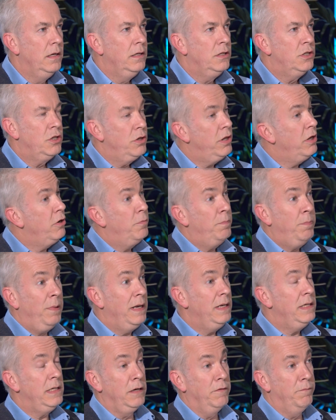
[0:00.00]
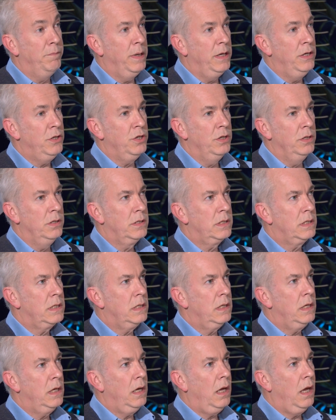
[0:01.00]
So there are plenty of
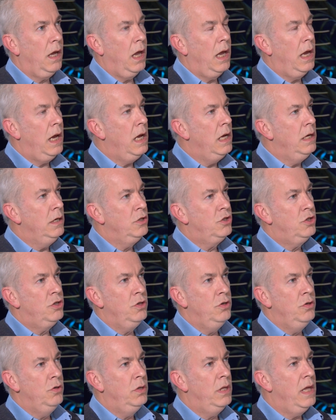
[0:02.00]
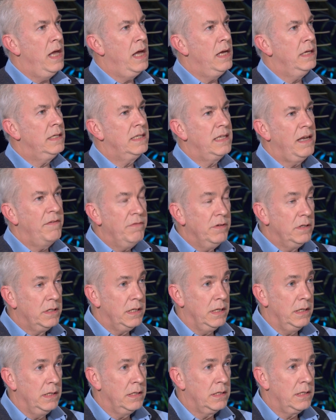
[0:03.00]
patients into their
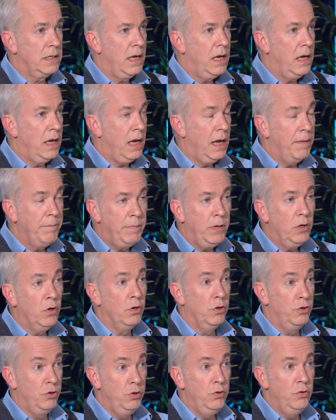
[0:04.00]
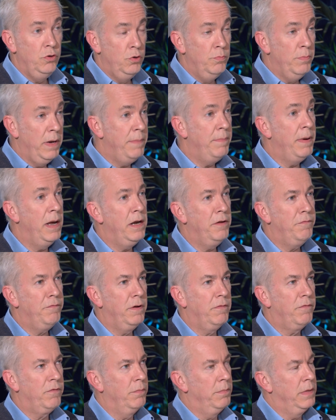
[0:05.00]
70s and beyond who may
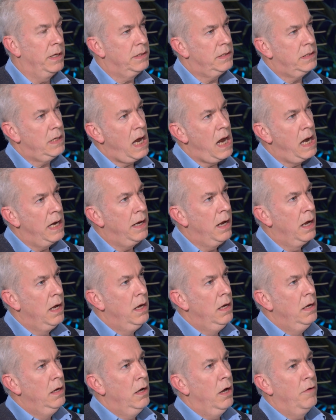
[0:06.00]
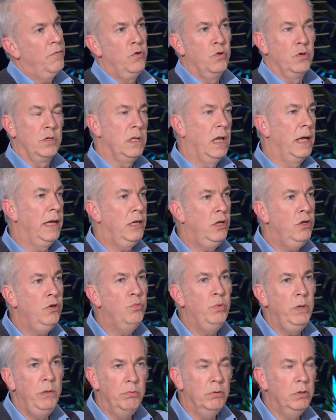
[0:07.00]
benefit from this. And of course, like
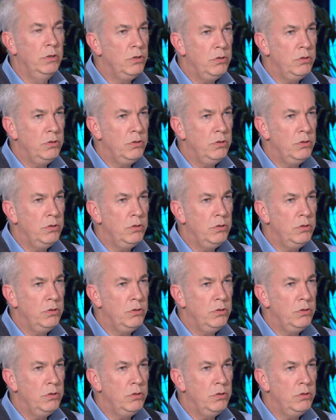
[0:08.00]
you, we will